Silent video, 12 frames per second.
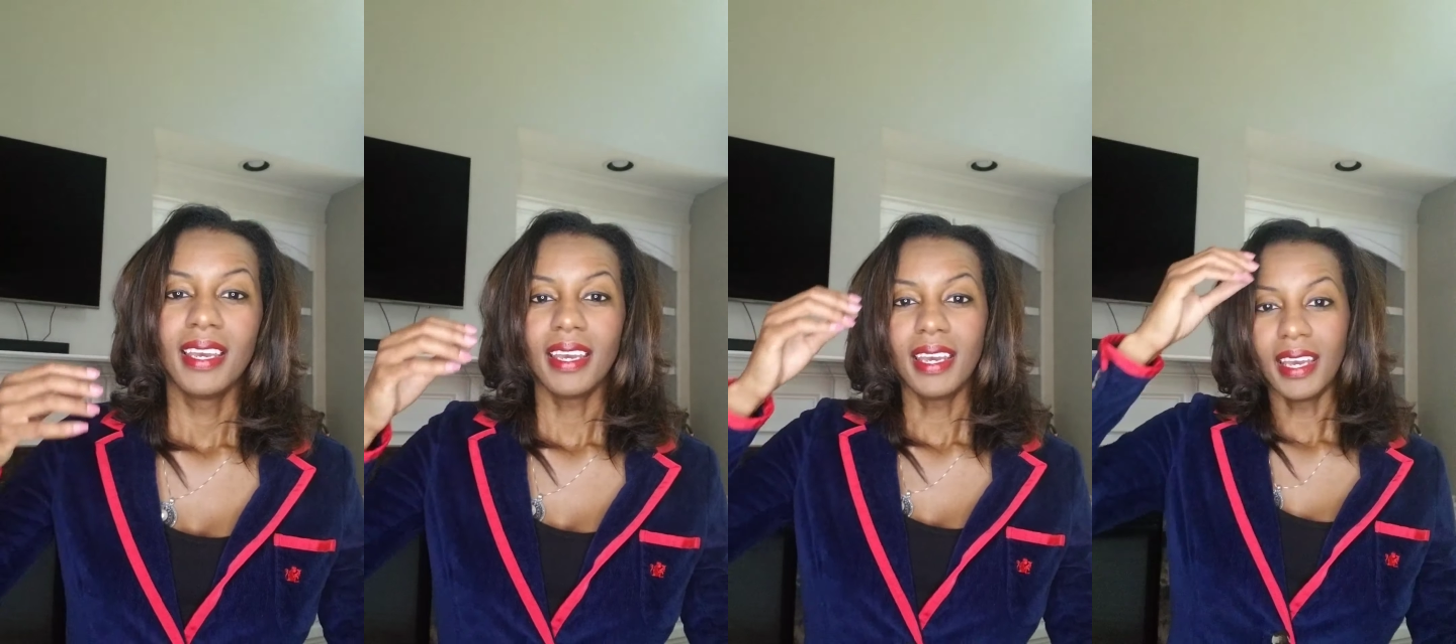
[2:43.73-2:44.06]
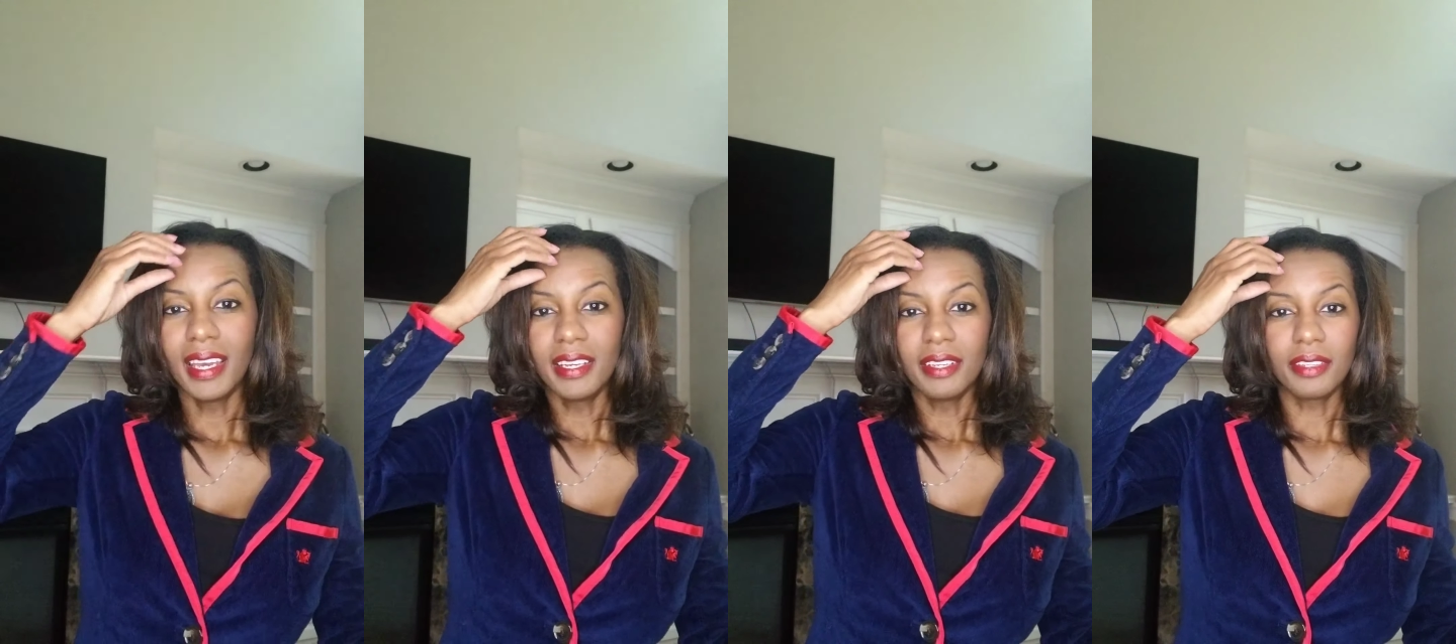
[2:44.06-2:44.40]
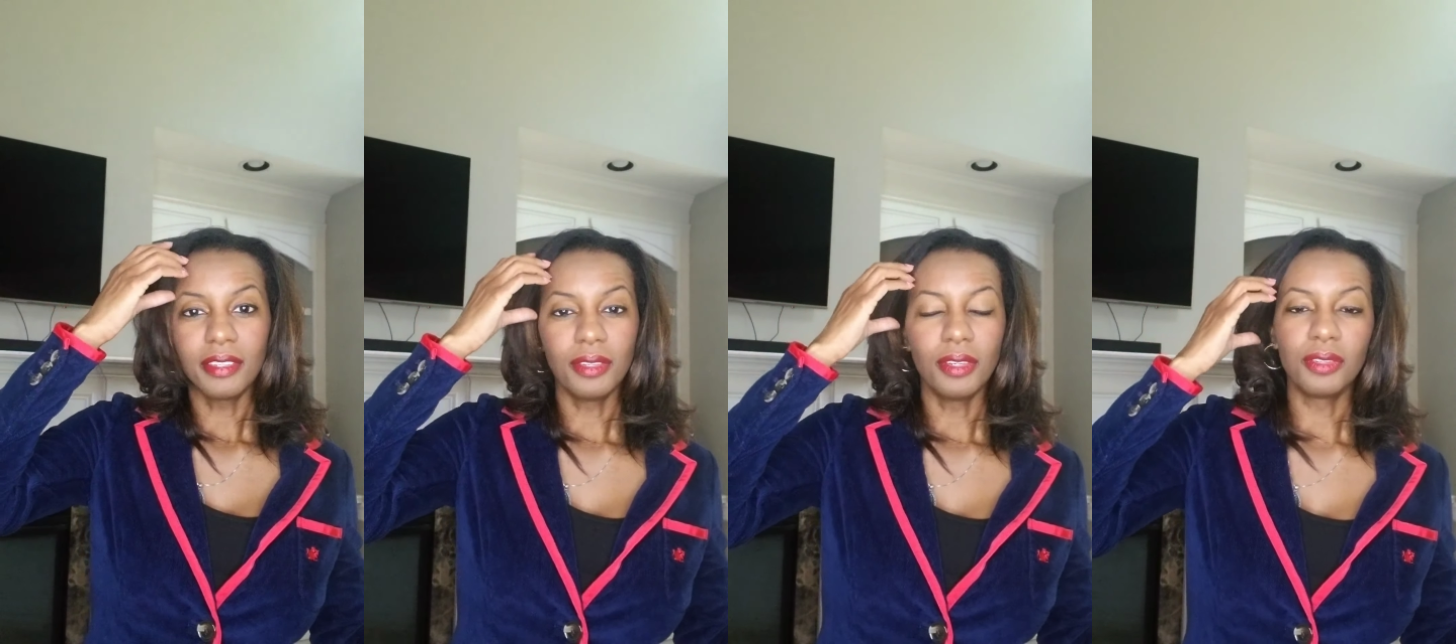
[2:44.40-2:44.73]
and
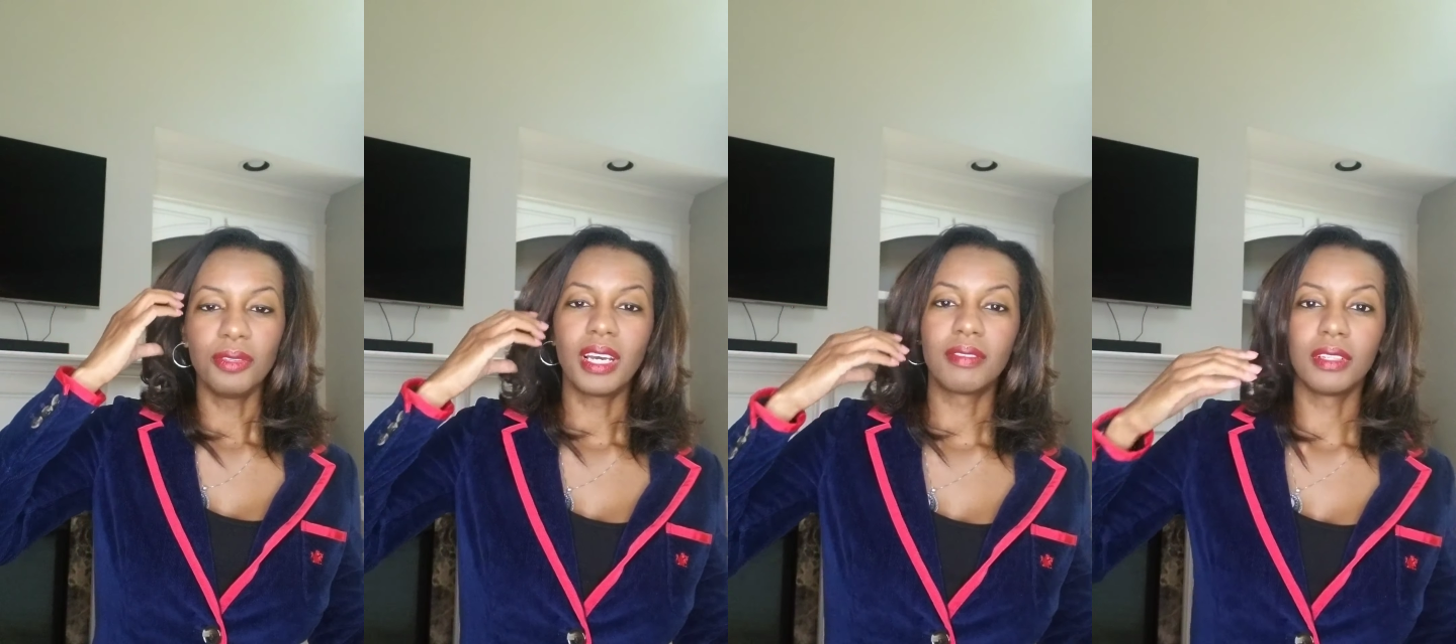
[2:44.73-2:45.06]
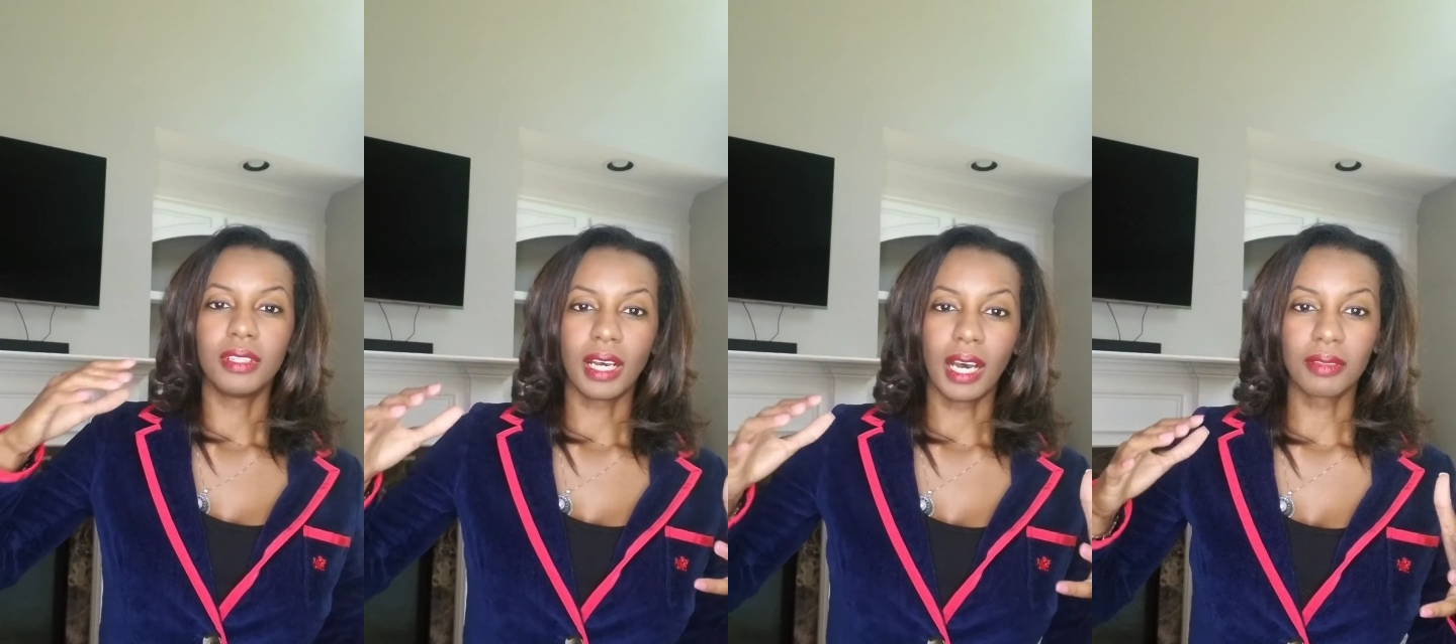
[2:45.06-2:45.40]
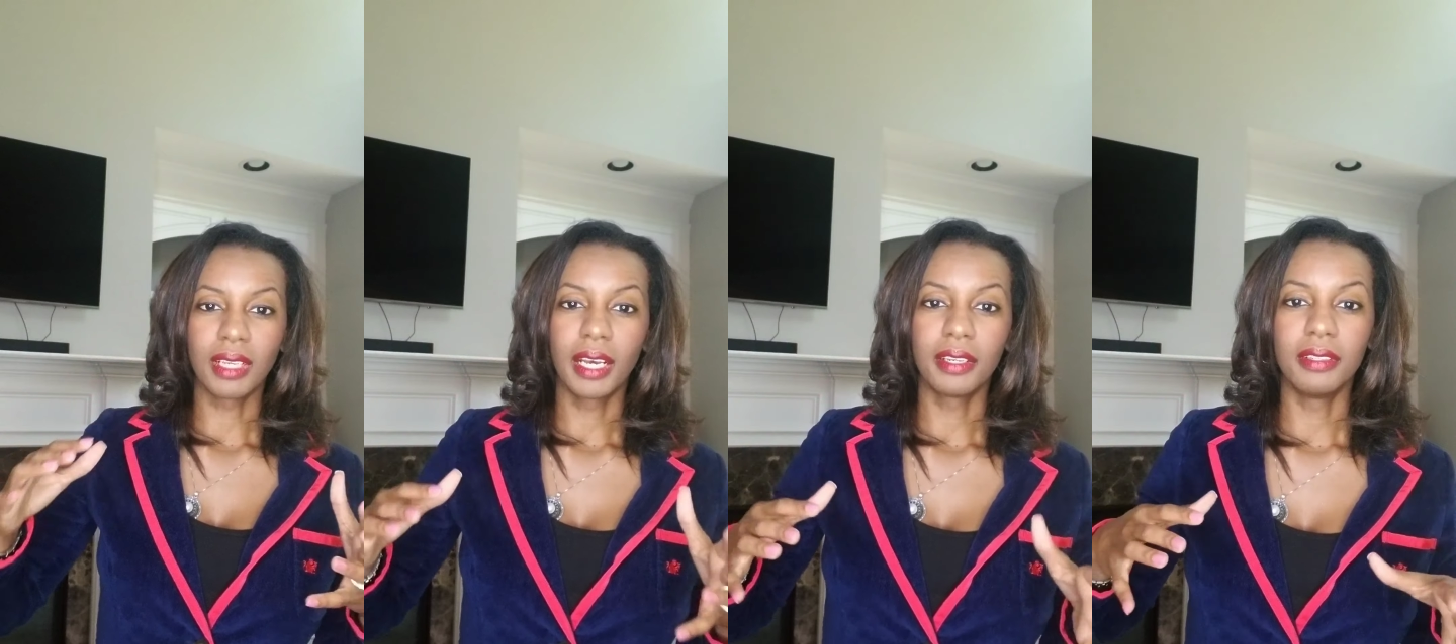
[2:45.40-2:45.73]
you have a good
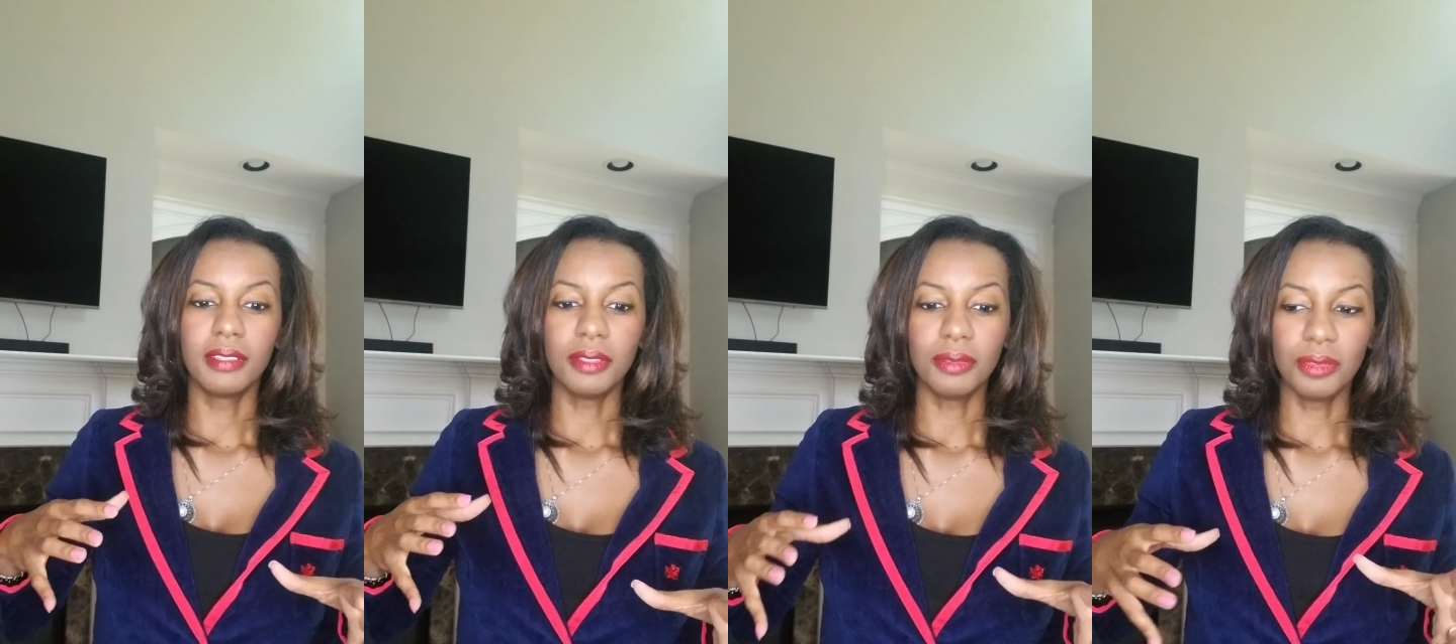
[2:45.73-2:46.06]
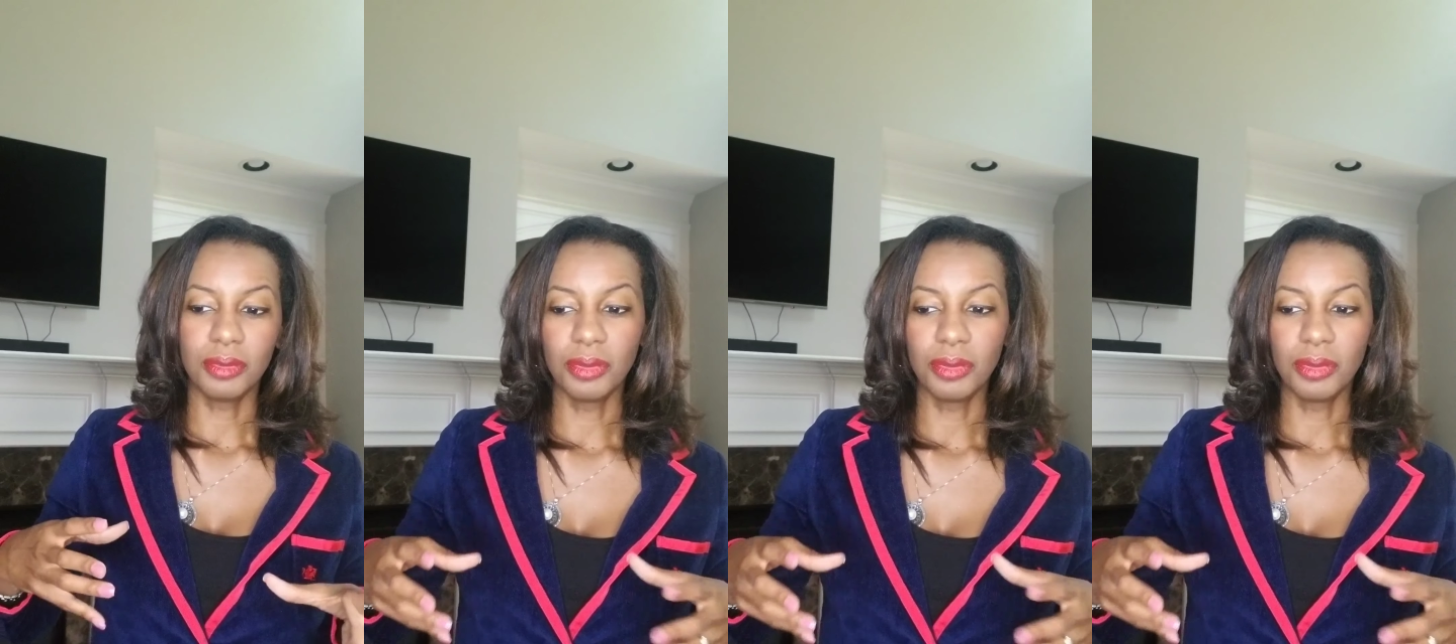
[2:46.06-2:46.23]
outline,